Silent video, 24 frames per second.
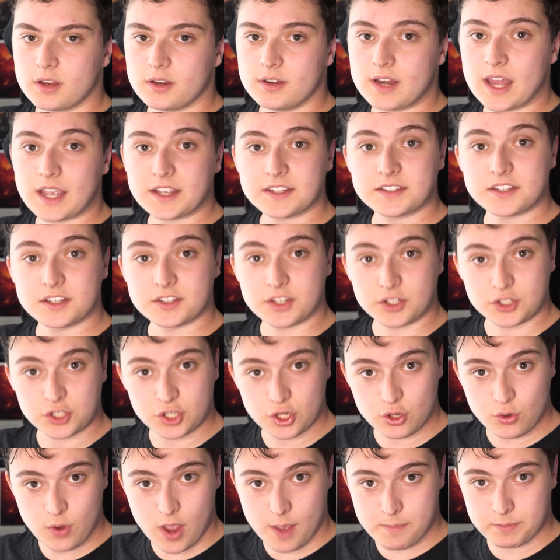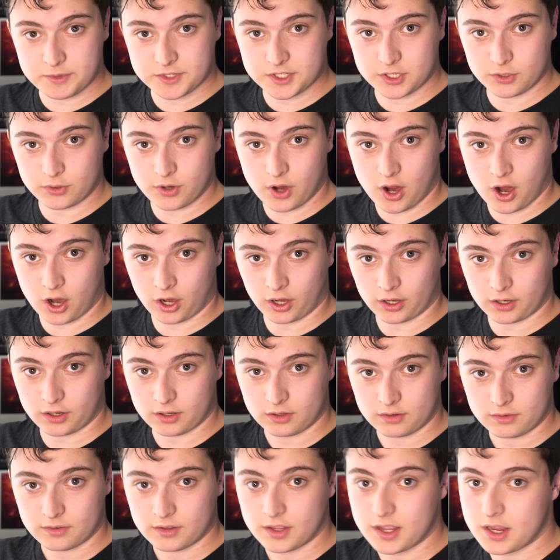Next is a 2-episode arc,
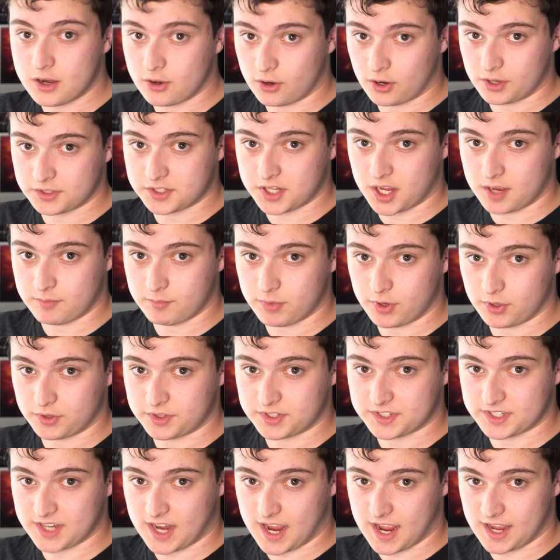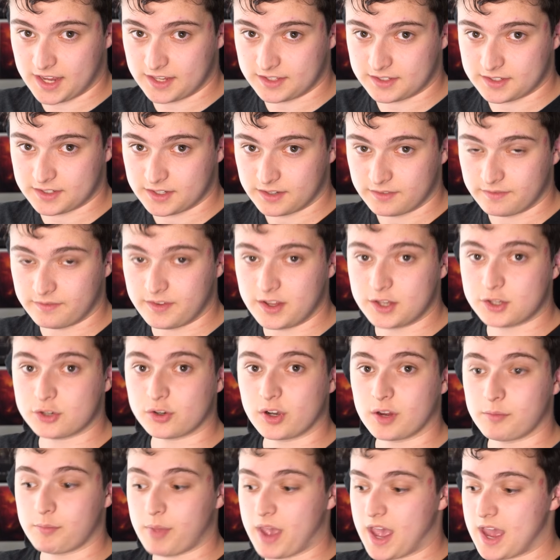Heroes on Both Sides,
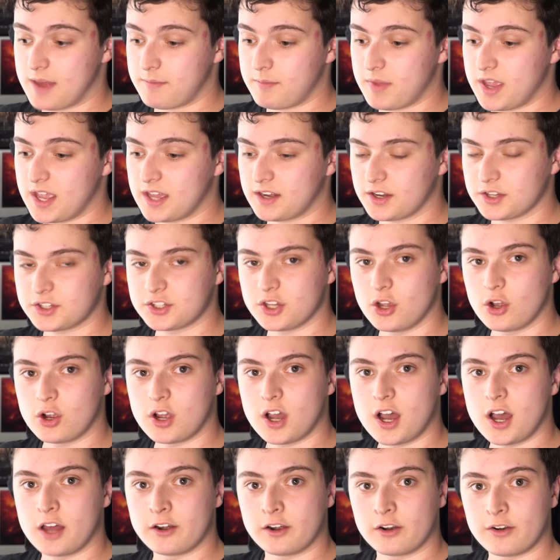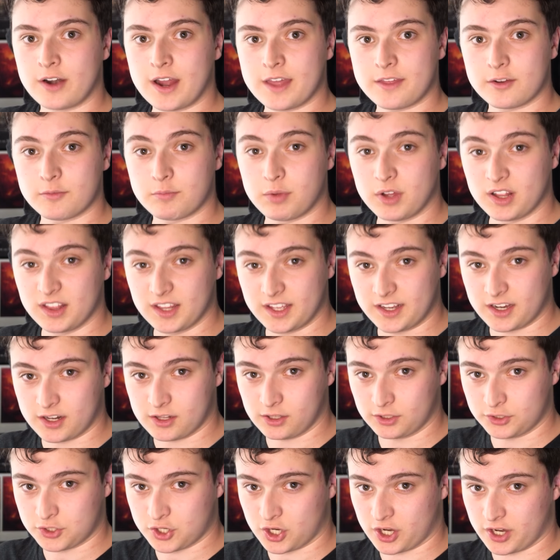featuring Padme and Ahsoka on a rather
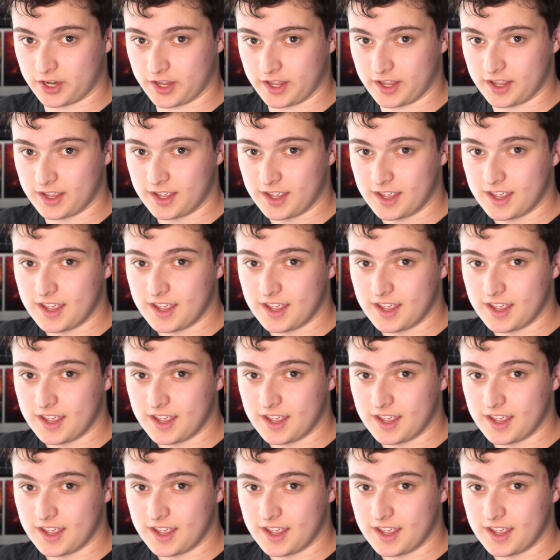political journey.